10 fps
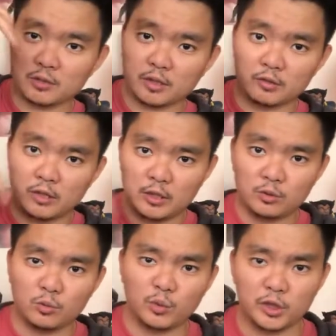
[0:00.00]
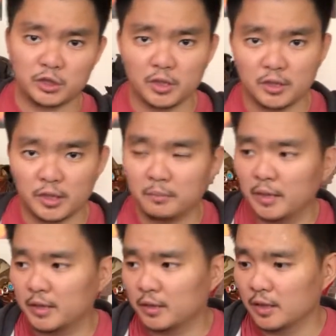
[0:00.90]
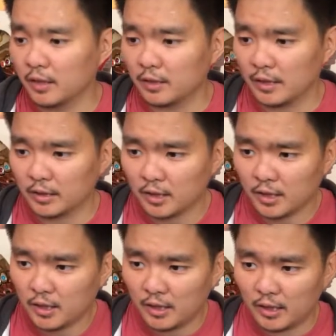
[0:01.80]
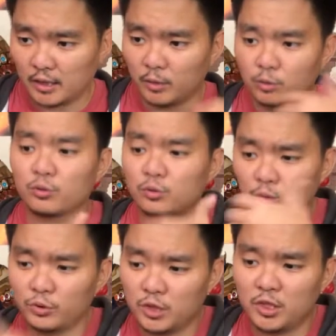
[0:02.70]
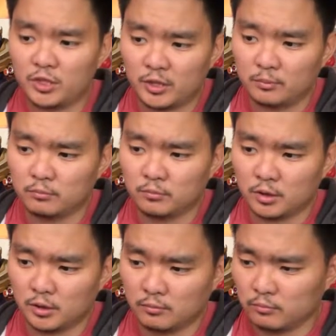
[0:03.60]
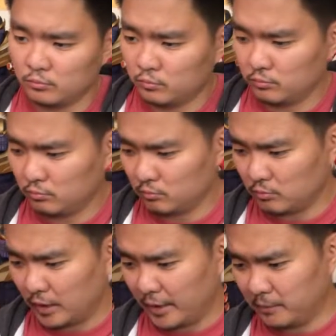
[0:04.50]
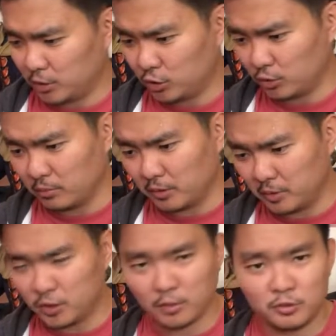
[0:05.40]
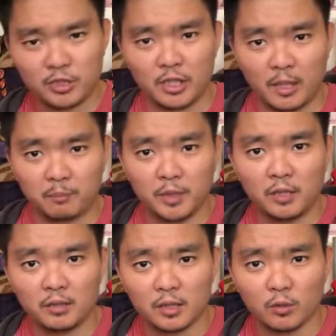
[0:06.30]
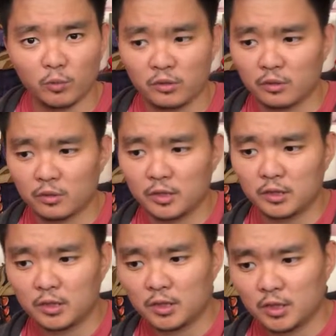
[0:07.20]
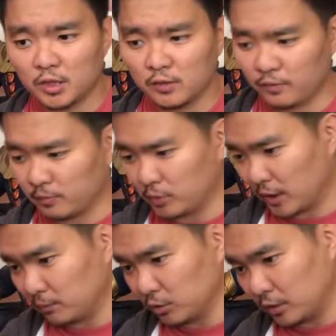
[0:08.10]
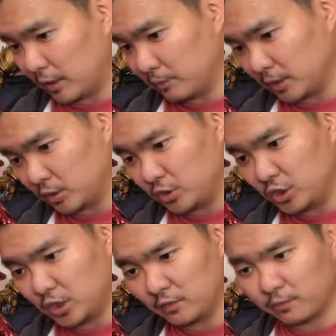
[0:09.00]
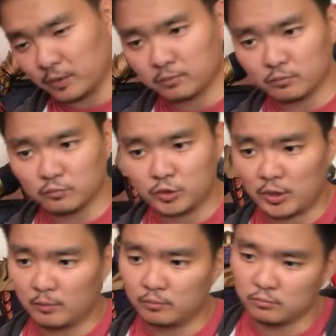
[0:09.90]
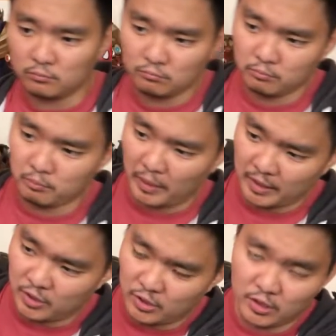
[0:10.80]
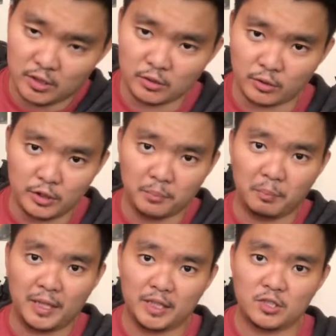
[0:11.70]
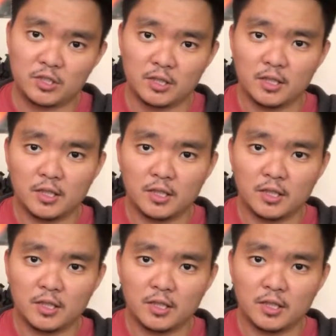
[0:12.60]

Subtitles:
I really do wish that they made it like that. And I also do see some, I'm not sure, maybe some sloppy weathering from time to time. I can see it from some places in the plates.